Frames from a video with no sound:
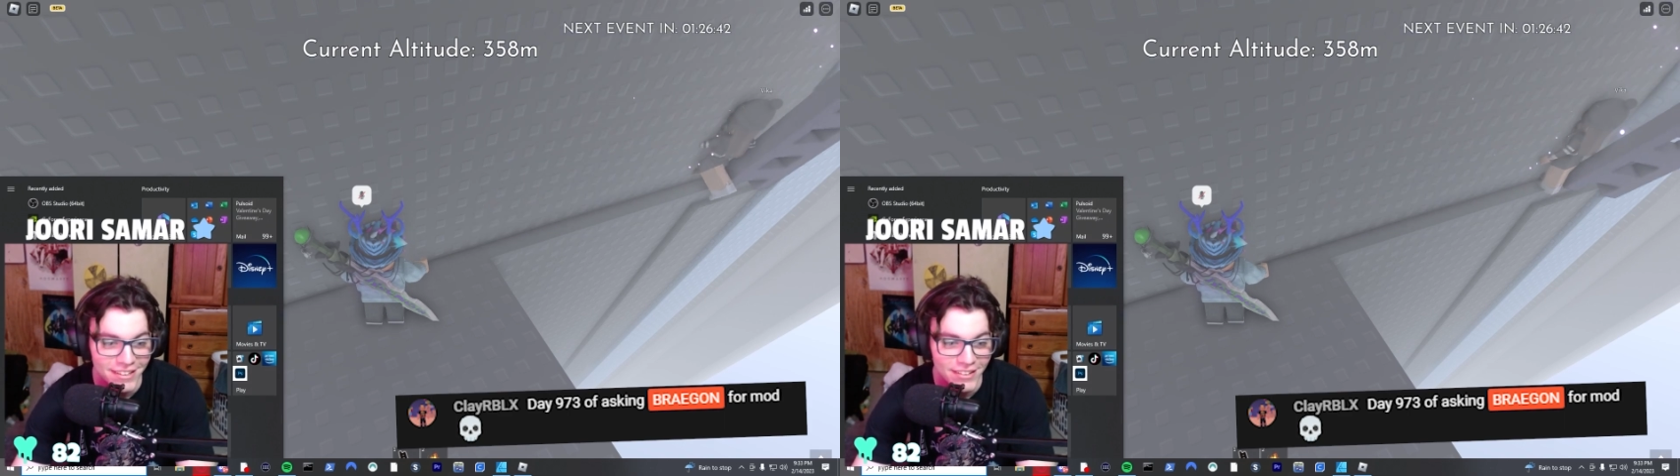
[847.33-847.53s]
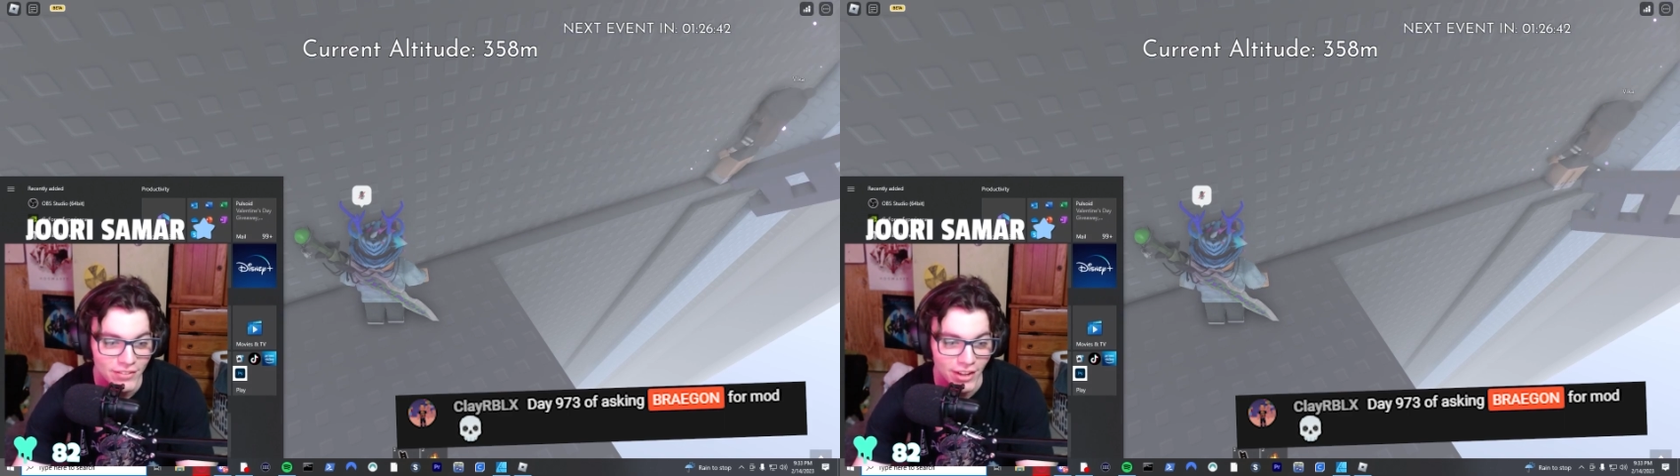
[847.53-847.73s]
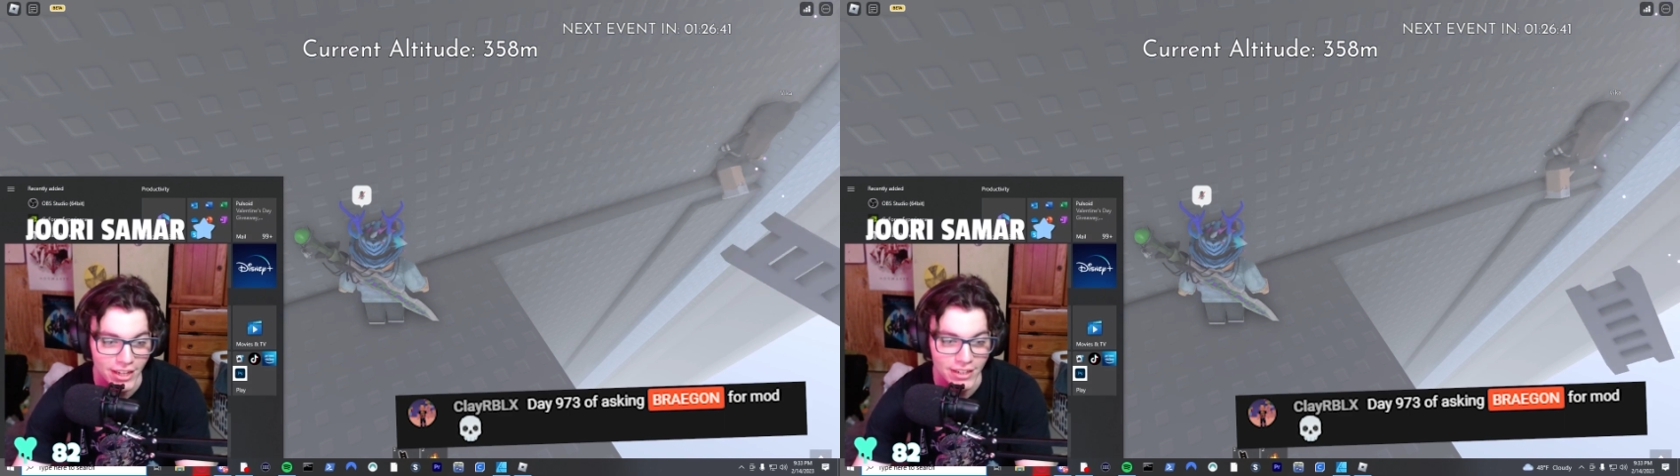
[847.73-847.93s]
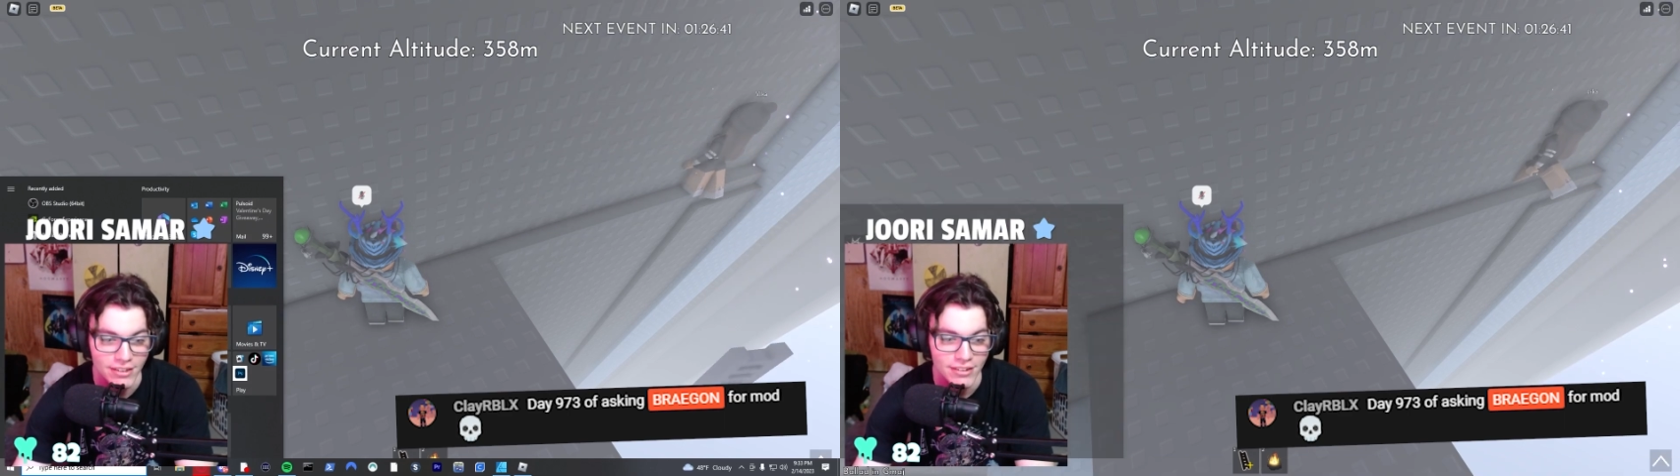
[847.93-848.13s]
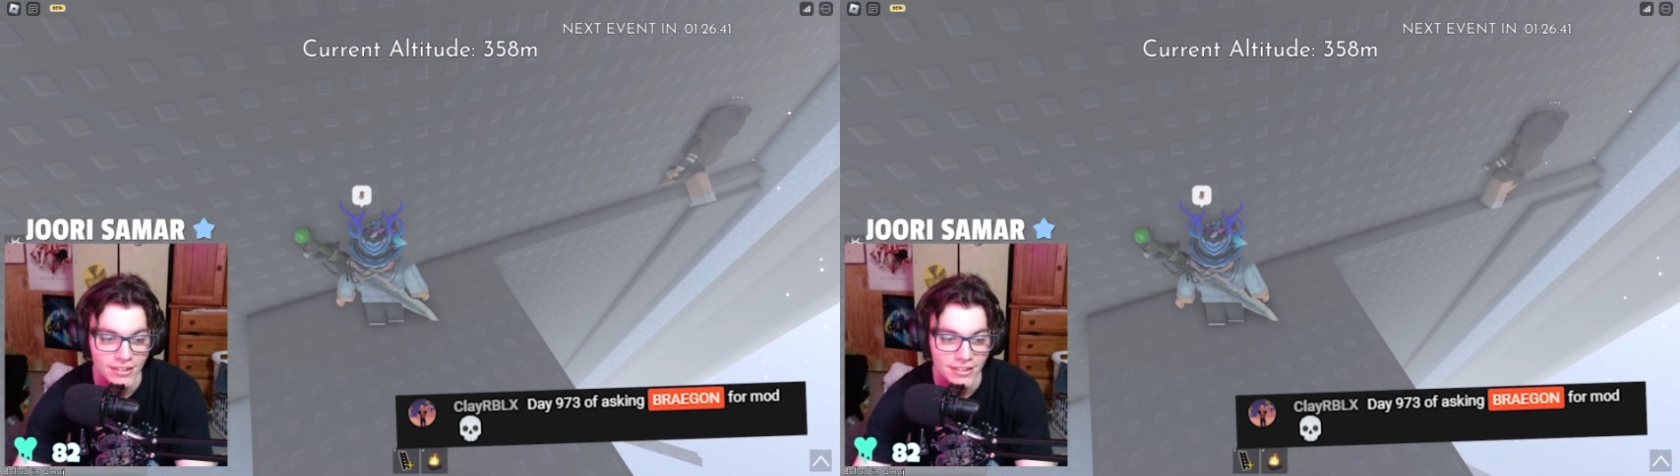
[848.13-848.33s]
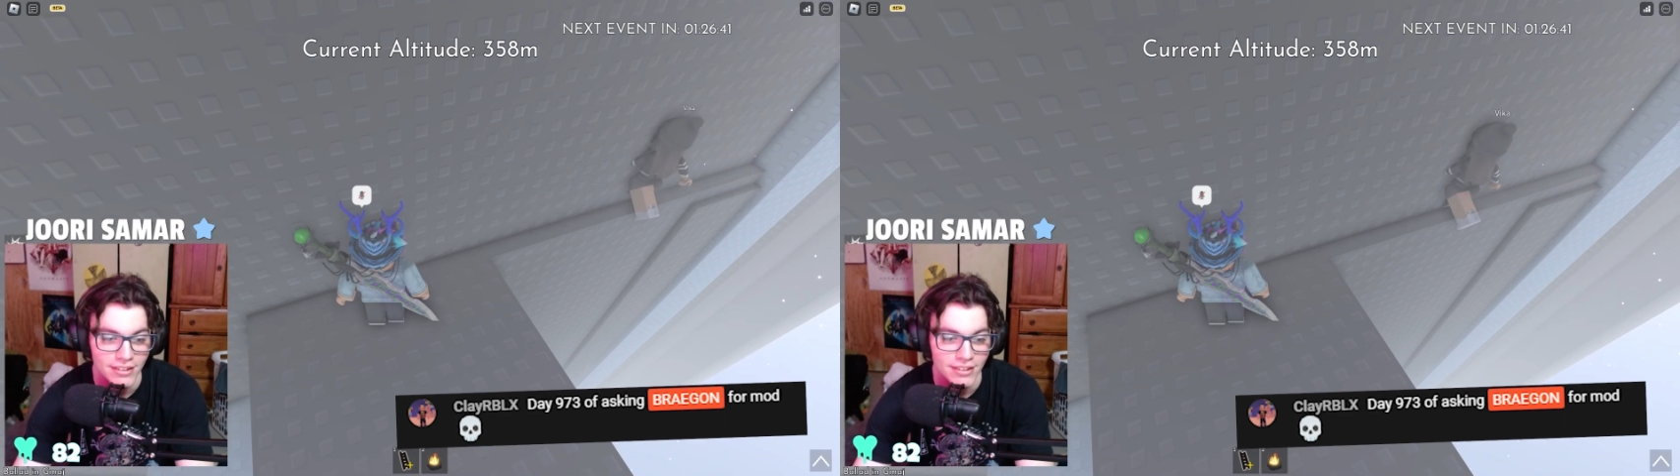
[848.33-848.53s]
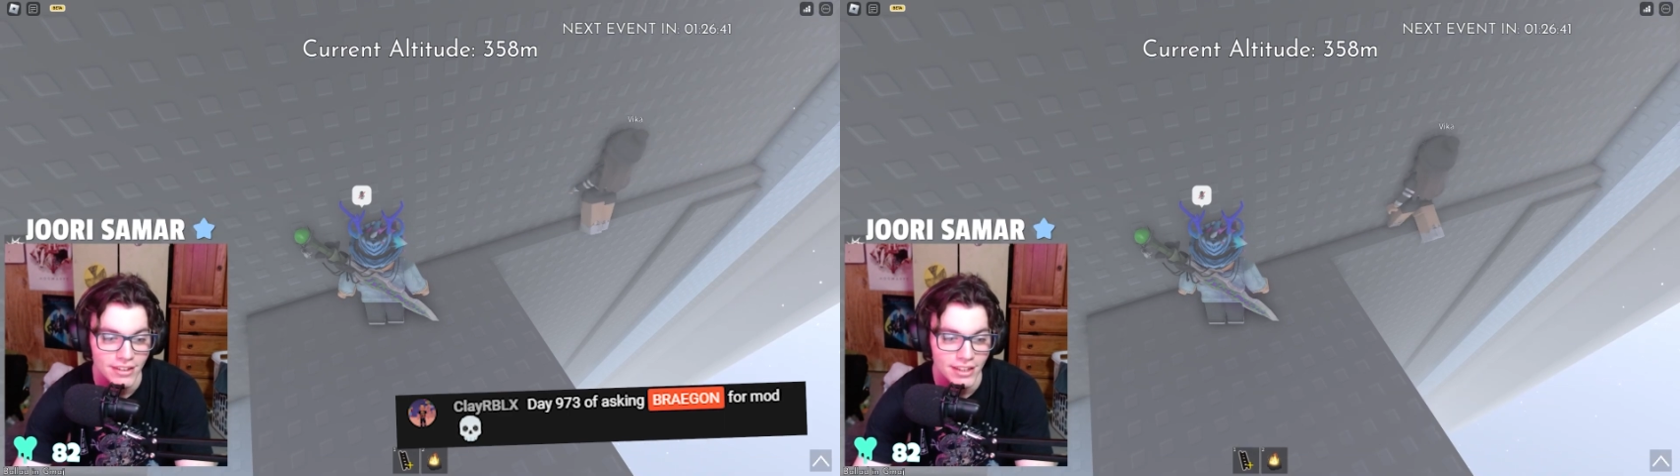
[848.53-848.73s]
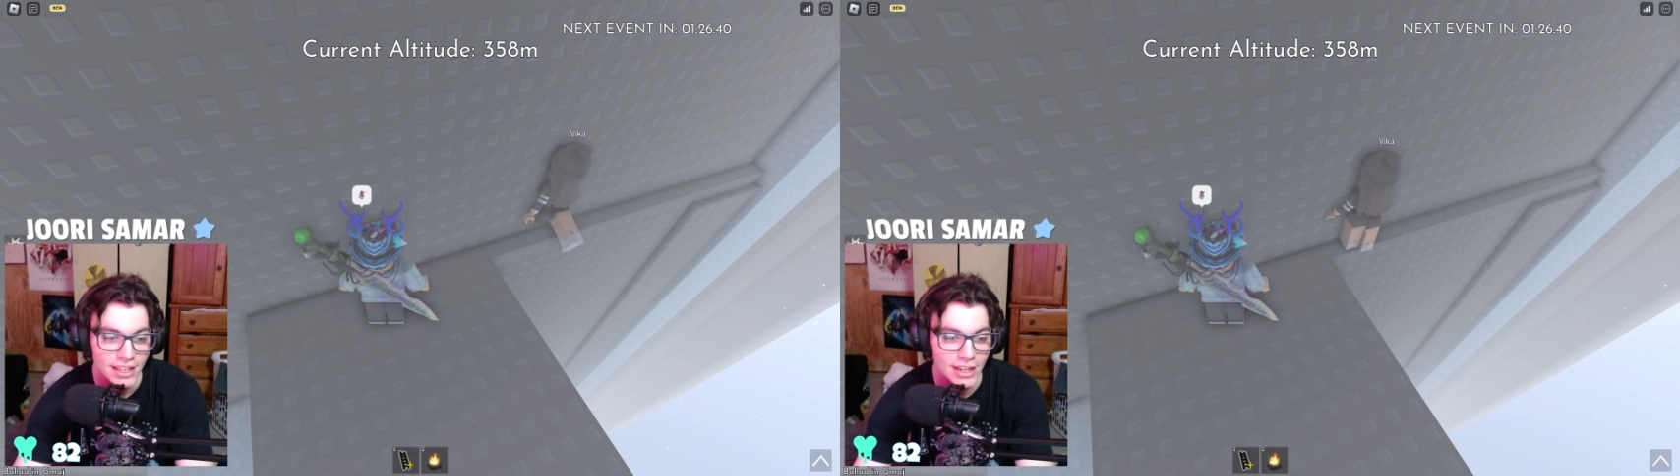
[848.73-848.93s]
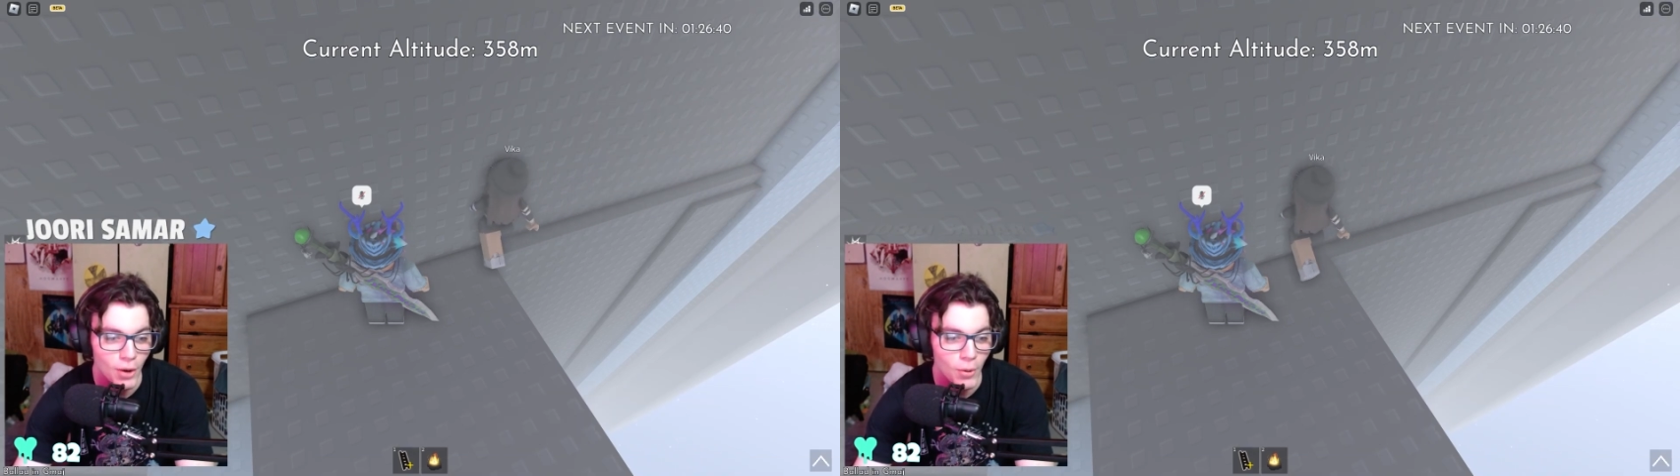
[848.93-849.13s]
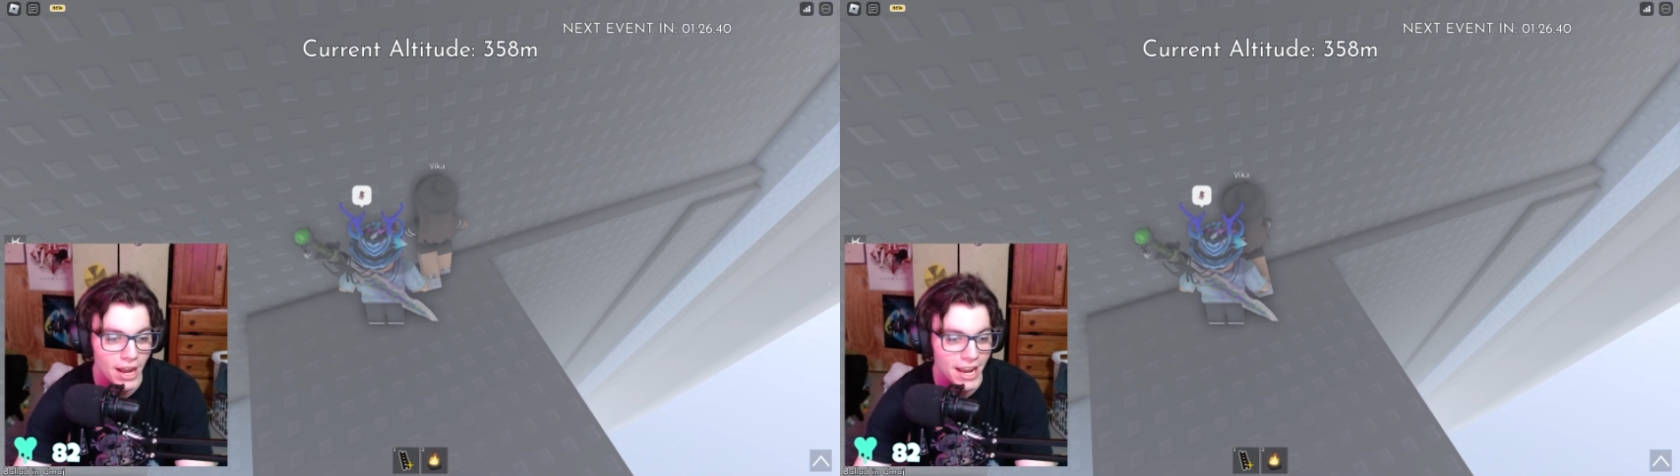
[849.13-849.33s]
Fine. You know
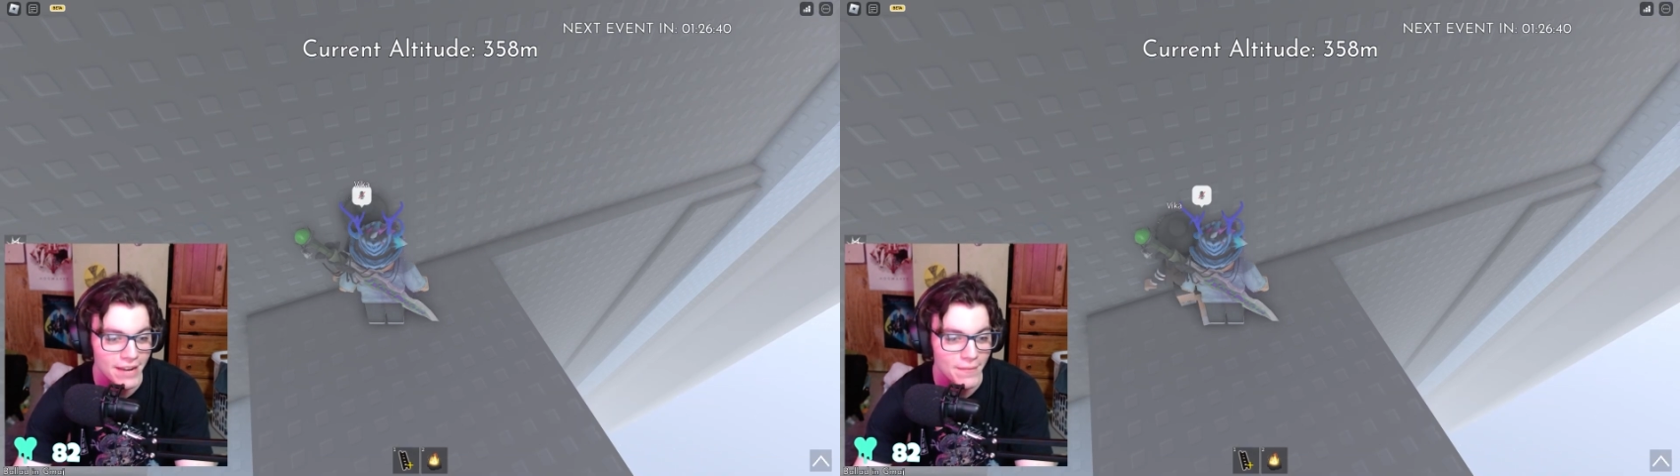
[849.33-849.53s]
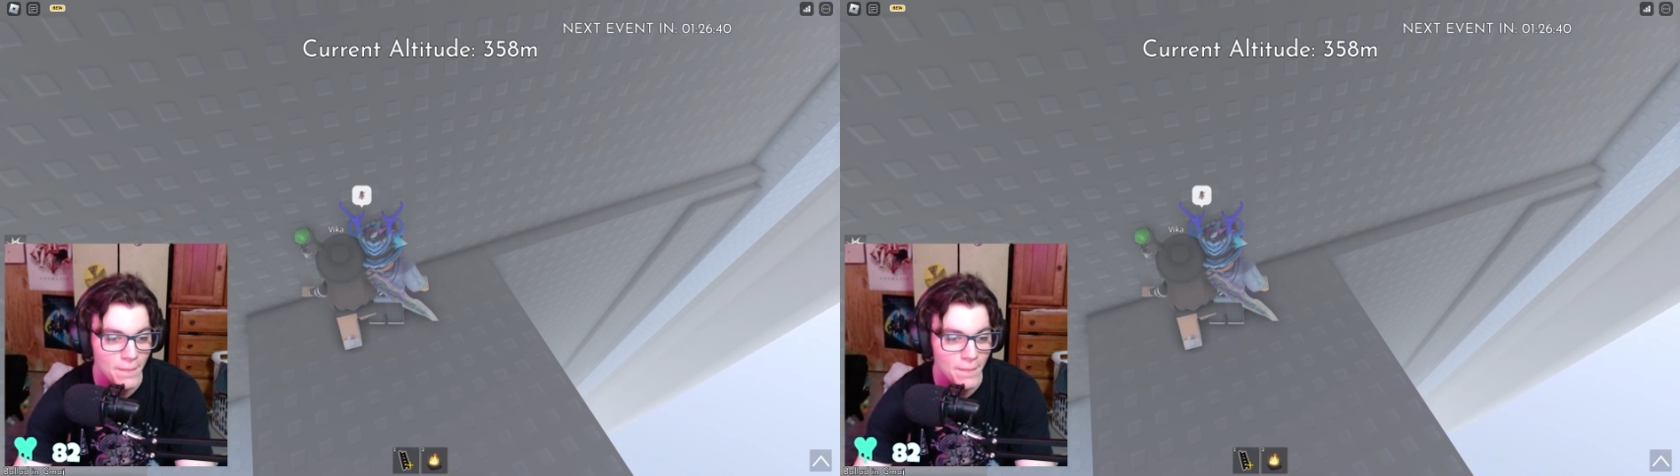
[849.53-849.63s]
what?